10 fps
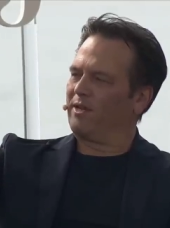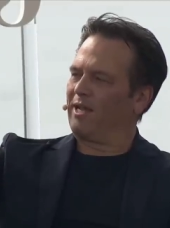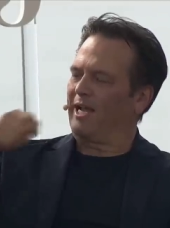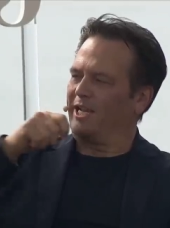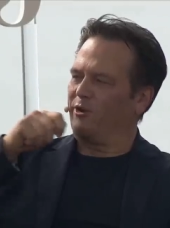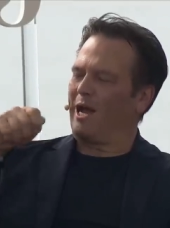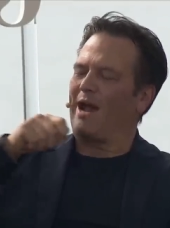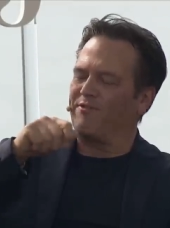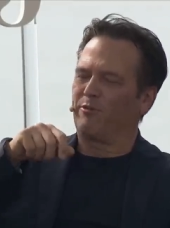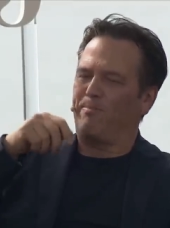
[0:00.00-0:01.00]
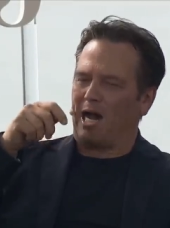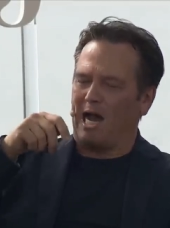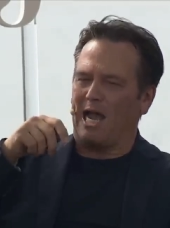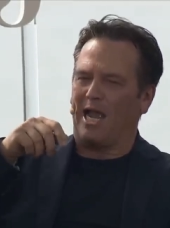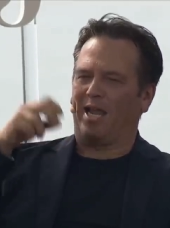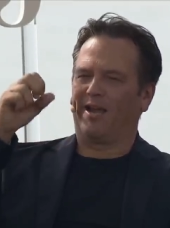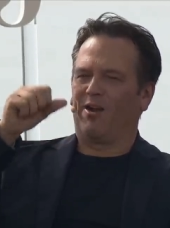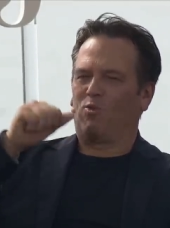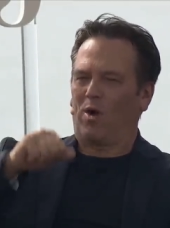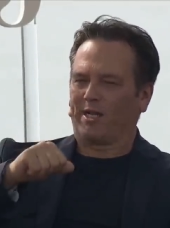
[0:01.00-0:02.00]
Like you have to buy
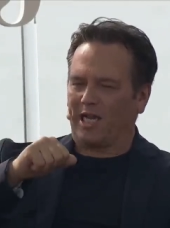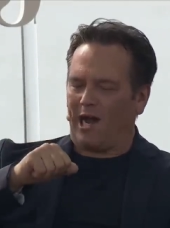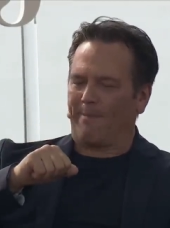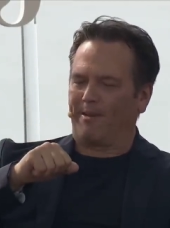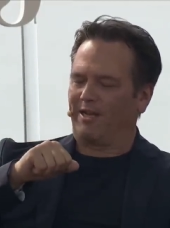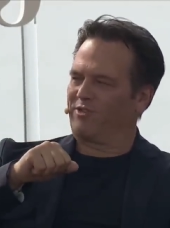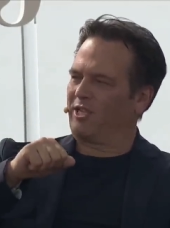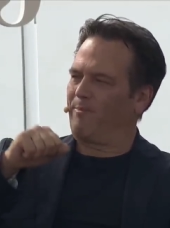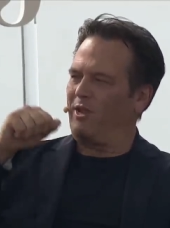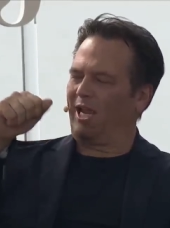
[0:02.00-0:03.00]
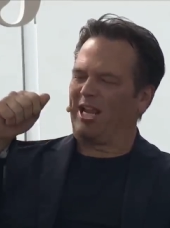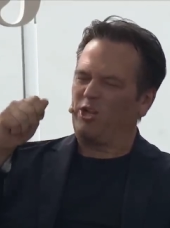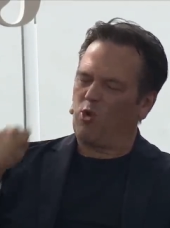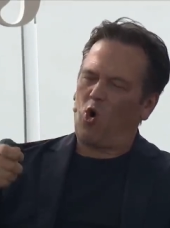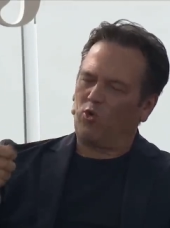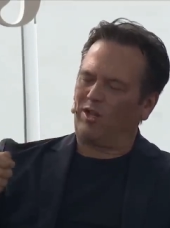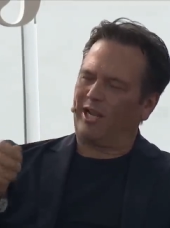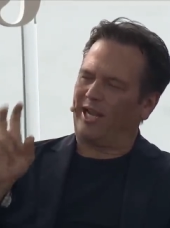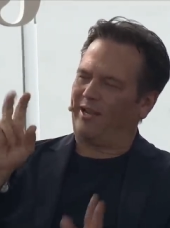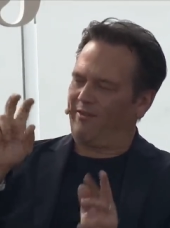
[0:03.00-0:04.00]
one copy of something, and you
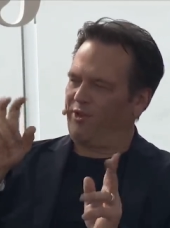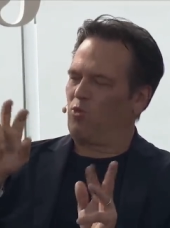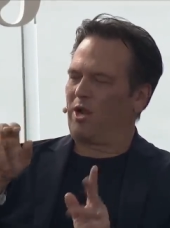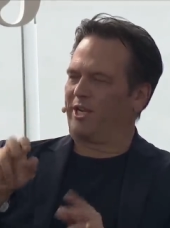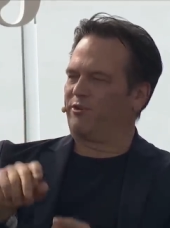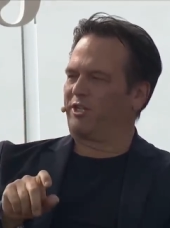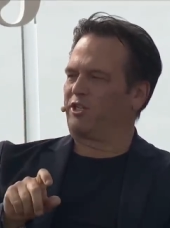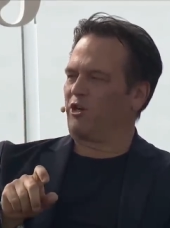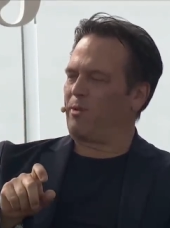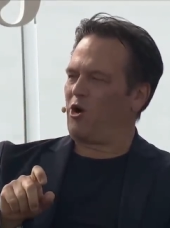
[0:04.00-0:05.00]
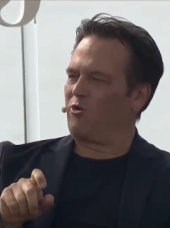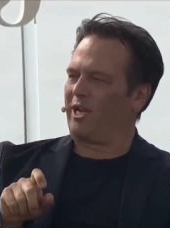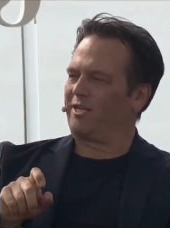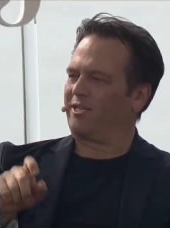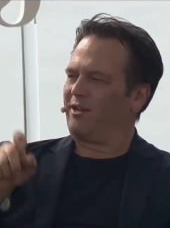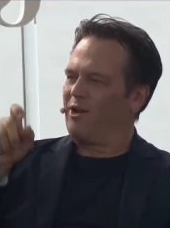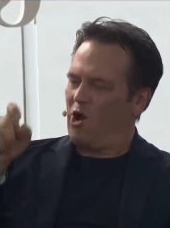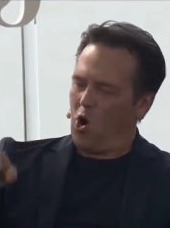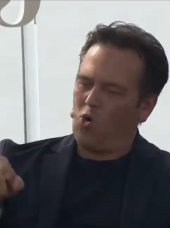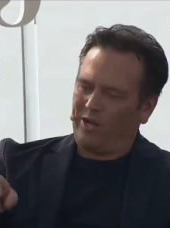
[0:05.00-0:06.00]
only, if you want to use the term own it,
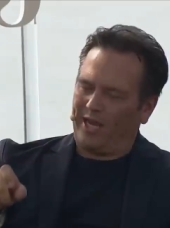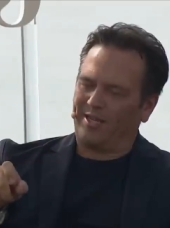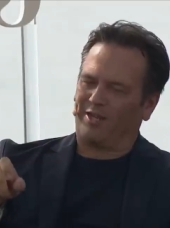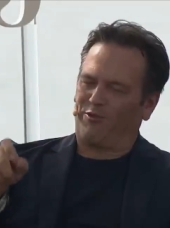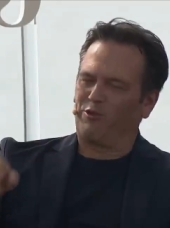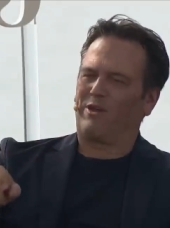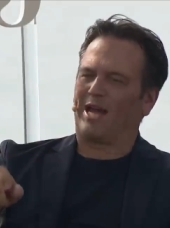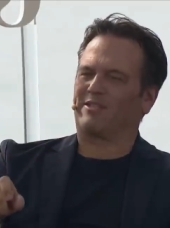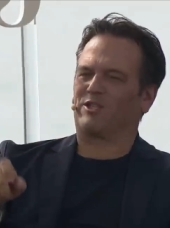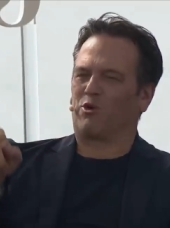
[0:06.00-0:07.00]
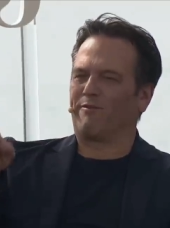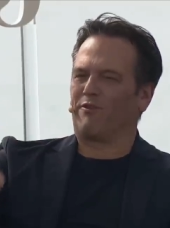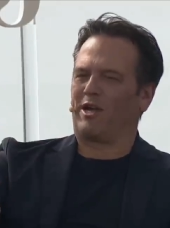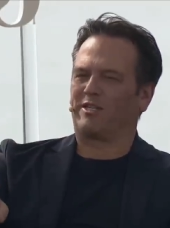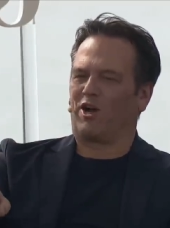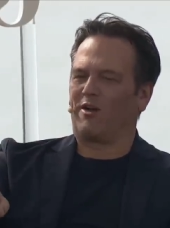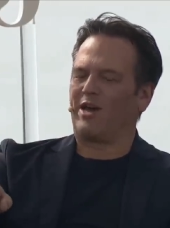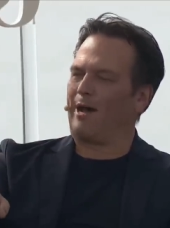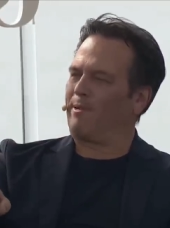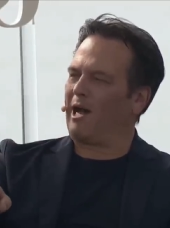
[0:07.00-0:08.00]
own it through that storefront on
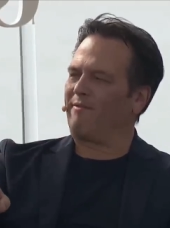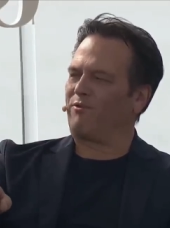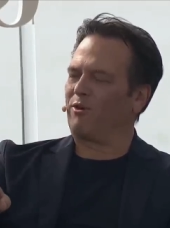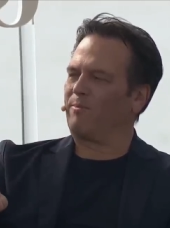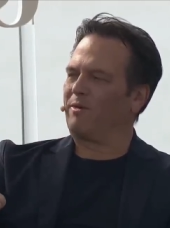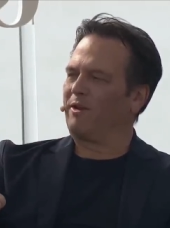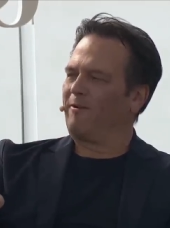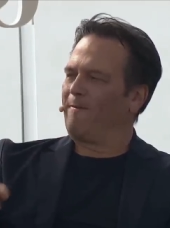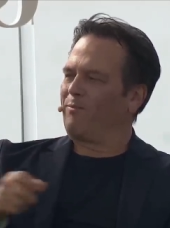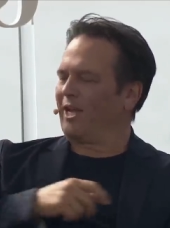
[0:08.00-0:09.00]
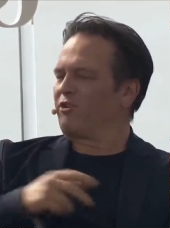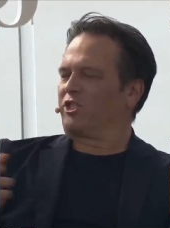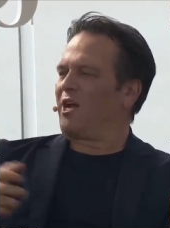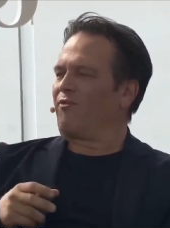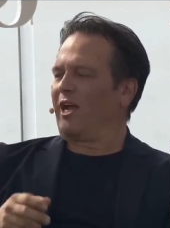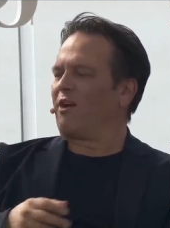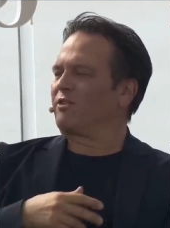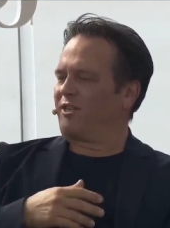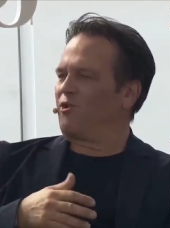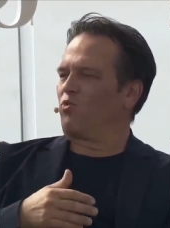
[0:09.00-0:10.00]
that platform. Like there's nothing
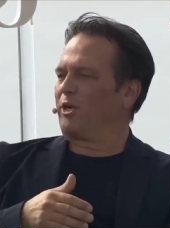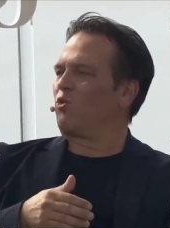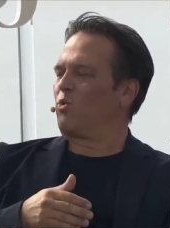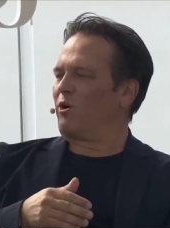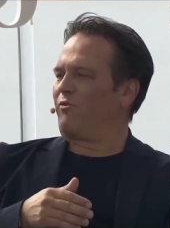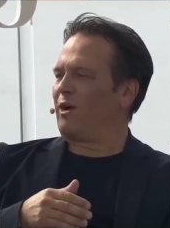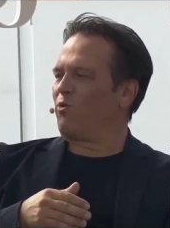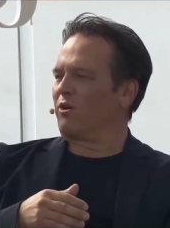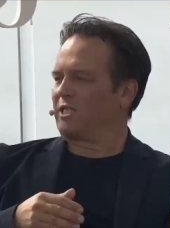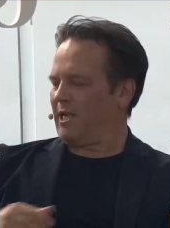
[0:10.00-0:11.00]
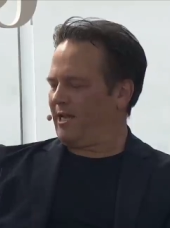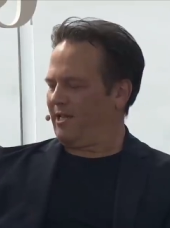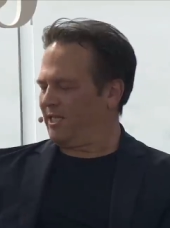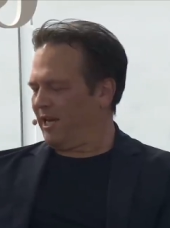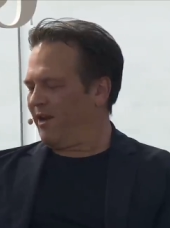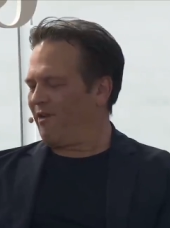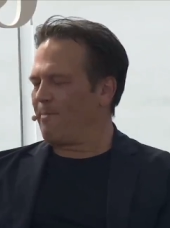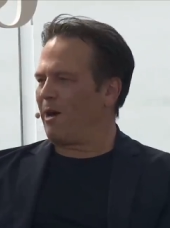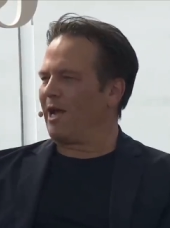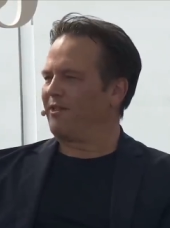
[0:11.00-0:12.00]
else in the real world that works like this. Like if I
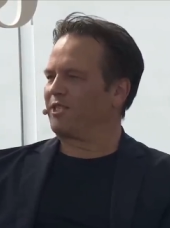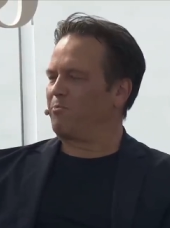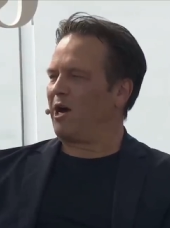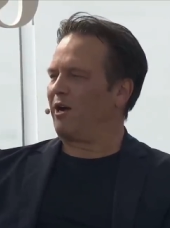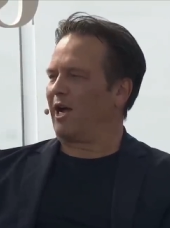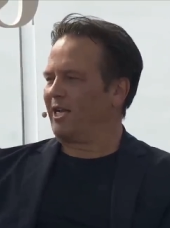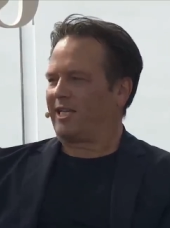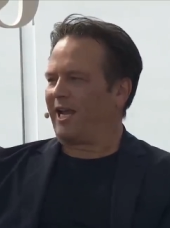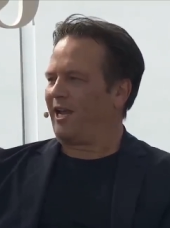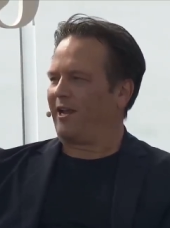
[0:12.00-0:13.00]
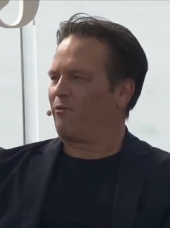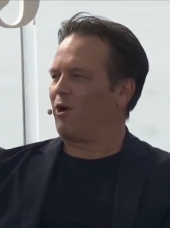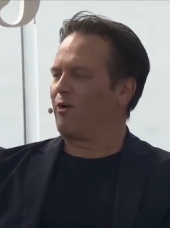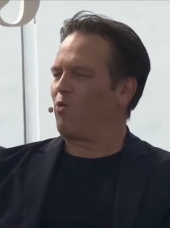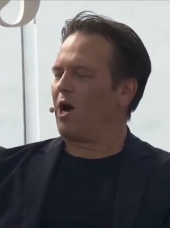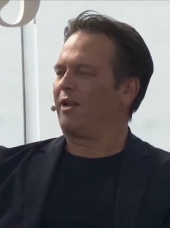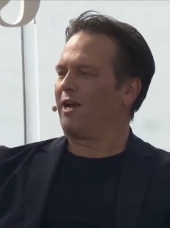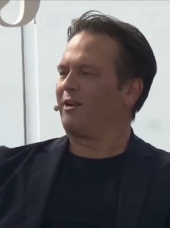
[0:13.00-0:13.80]
buy this mug, I can take it anywhere I want. I